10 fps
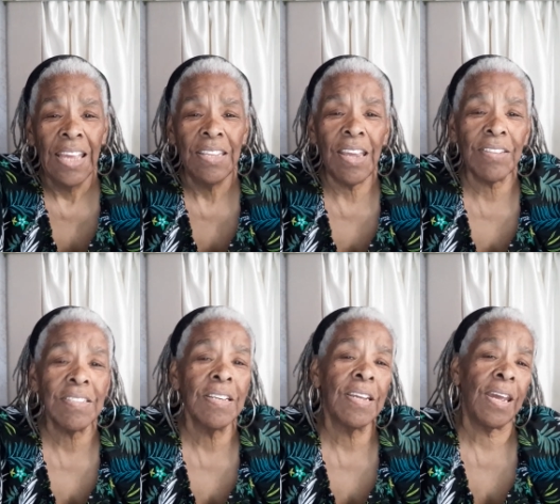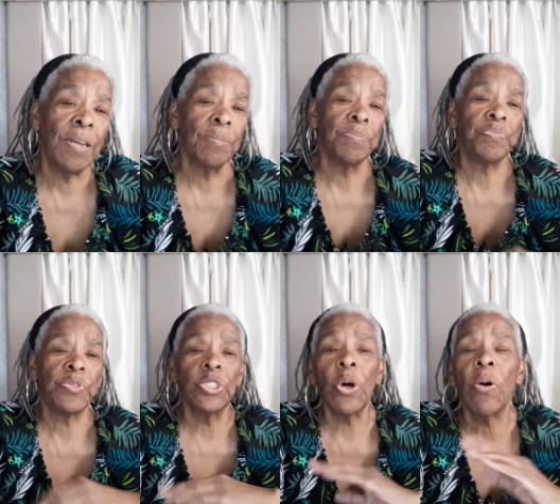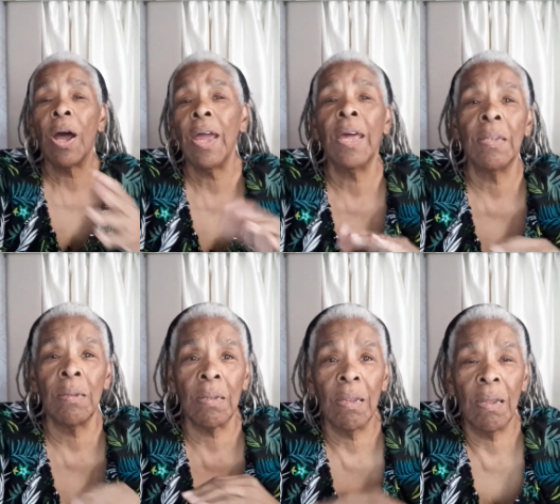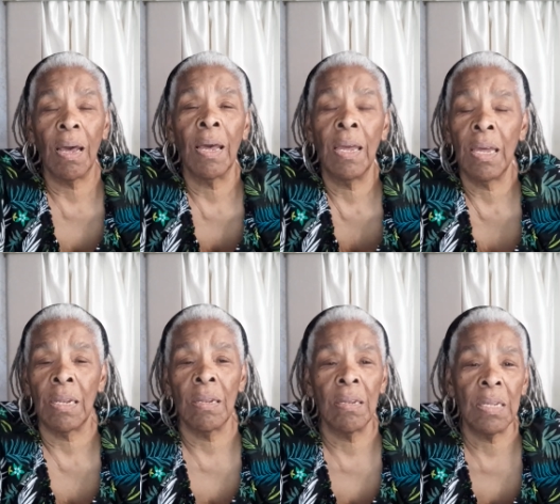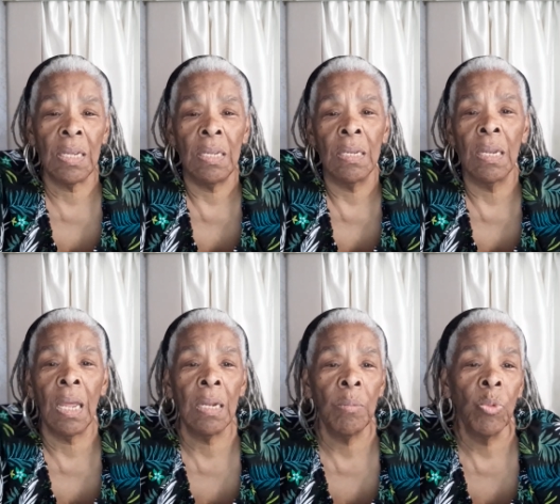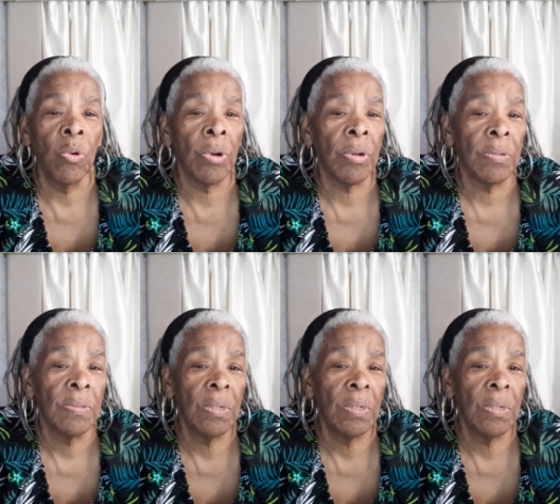Yesterday, so I hadn't eaten any more